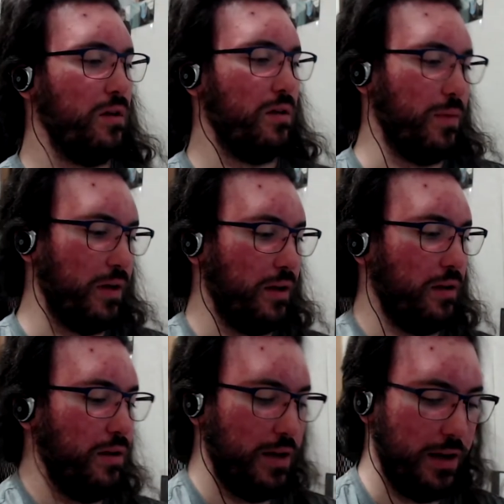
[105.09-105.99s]
And
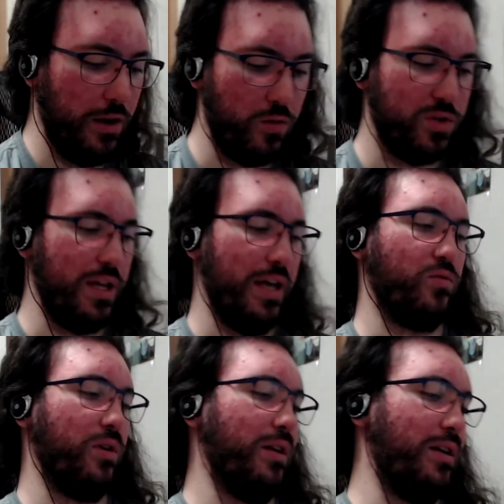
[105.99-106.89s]
I always ask
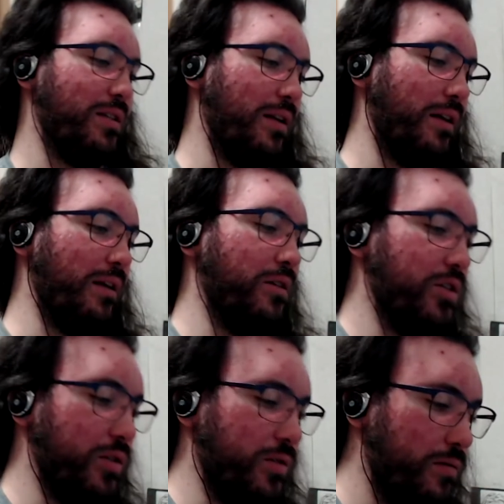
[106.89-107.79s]
what it is in English. So.